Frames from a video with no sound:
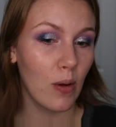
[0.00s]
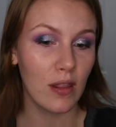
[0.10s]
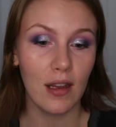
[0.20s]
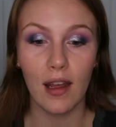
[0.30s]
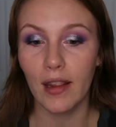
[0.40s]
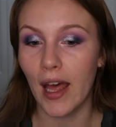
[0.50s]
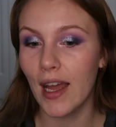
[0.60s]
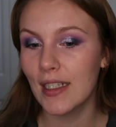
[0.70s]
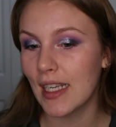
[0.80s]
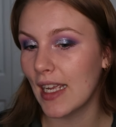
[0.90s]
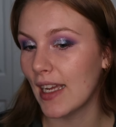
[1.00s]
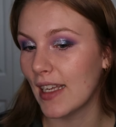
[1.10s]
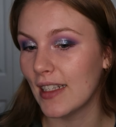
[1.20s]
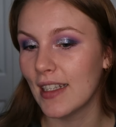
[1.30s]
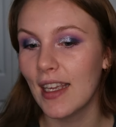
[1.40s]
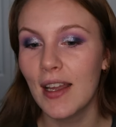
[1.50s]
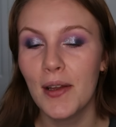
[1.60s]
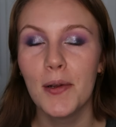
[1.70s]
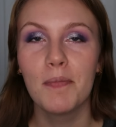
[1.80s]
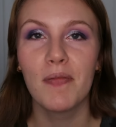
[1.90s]
with it a lot and
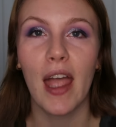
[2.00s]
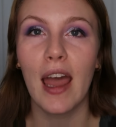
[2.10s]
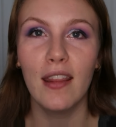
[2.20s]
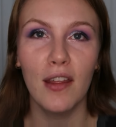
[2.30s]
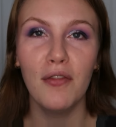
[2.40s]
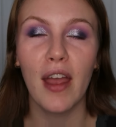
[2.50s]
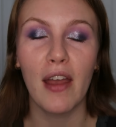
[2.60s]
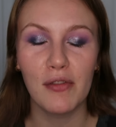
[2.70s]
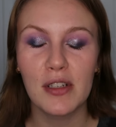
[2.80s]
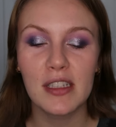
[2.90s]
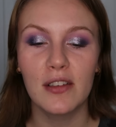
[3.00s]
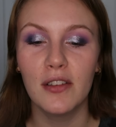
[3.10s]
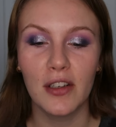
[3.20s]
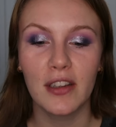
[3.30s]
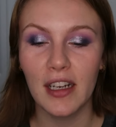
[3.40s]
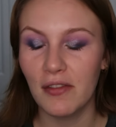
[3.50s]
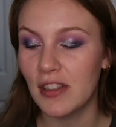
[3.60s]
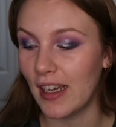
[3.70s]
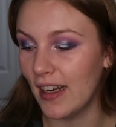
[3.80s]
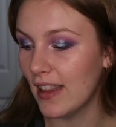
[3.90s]
I love every single look that I've
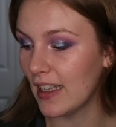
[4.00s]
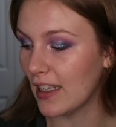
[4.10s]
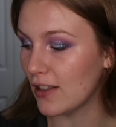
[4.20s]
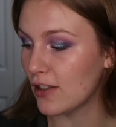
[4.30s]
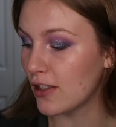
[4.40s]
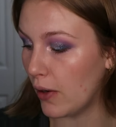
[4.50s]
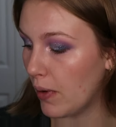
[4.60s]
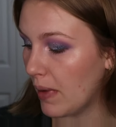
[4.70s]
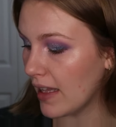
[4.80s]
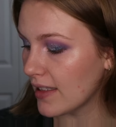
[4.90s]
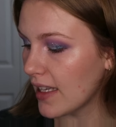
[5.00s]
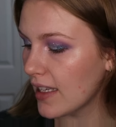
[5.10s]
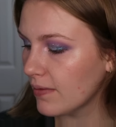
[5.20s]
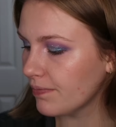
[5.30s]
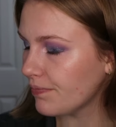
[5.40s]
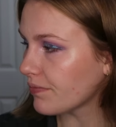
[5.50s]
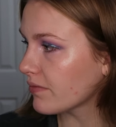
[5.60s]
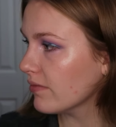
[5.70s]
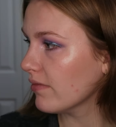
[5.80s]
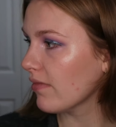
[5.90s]
done. I think it's so amazing.
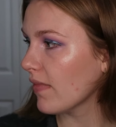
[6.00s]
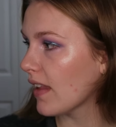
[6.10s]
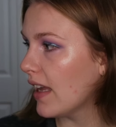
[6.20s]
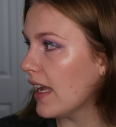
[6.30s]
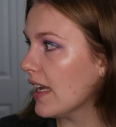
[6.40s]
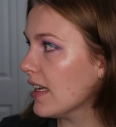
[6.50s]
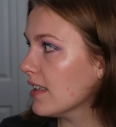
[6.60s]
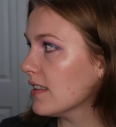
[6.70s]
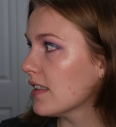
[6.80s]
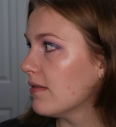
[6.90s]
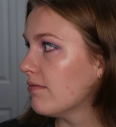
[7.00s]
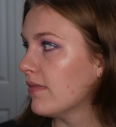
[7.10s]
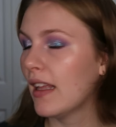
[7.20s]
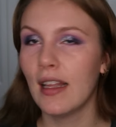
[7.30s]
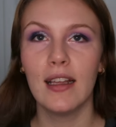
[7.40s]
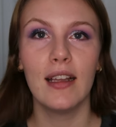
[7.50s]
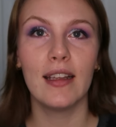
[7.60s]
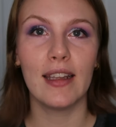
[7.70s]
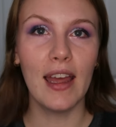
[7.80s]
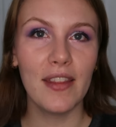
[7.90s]
And
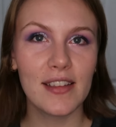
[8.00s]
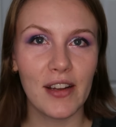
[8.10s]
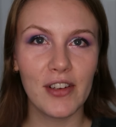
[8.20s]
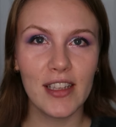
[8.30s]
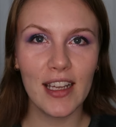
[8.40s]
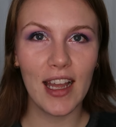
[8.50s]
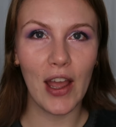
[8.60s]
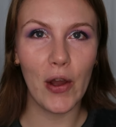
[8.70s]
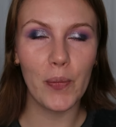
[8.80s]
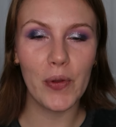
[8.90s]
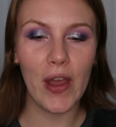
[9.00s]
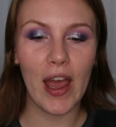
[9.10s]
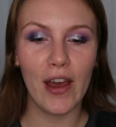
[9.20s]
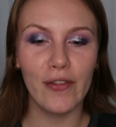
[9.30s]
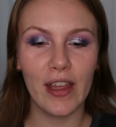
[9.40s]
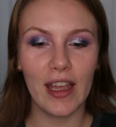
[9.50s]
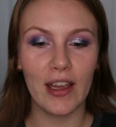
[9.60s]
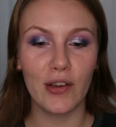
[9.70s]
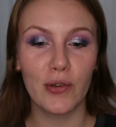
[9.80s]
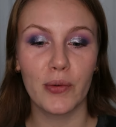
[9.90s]
yeah, that's everything. I hope you have
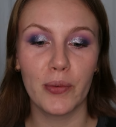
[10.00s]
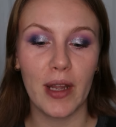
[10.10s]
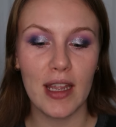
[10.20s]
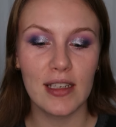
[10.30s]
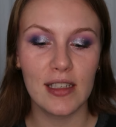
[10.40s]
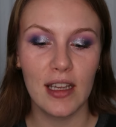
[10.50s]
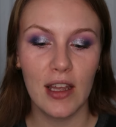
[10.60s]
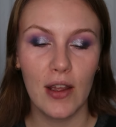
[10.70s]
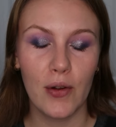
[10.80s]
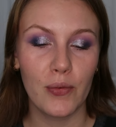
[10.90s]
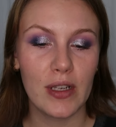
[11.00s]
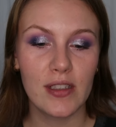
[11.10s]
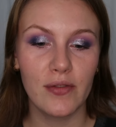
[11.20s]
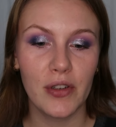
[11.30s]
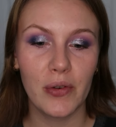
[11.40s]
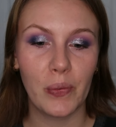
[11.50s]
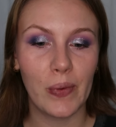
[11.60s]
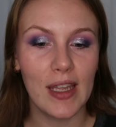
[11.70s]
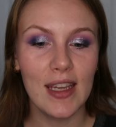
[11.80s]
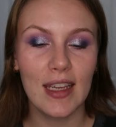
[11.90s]
a great rest of your
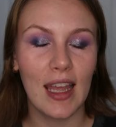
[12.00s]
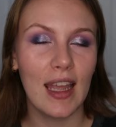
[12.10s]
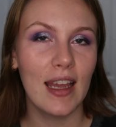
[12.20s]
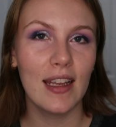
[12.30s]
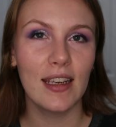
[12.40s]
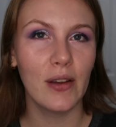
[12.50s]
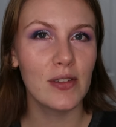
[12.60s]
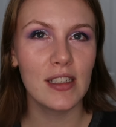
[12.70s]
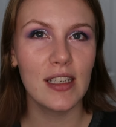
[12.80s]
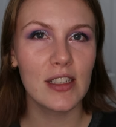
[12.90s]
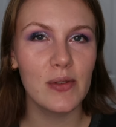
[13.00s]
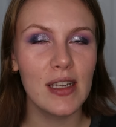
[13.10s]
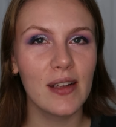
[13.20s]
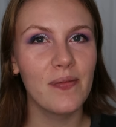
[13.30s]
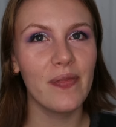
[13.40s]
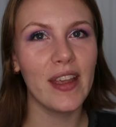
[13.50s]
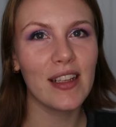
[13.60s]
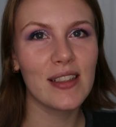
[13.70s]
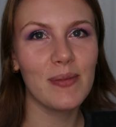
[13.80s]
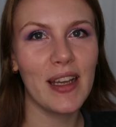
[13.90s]
week and I'll see you next week.
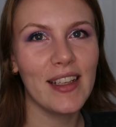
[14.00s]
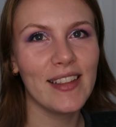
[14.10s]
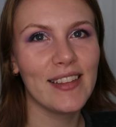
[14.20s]
Thanks, bye.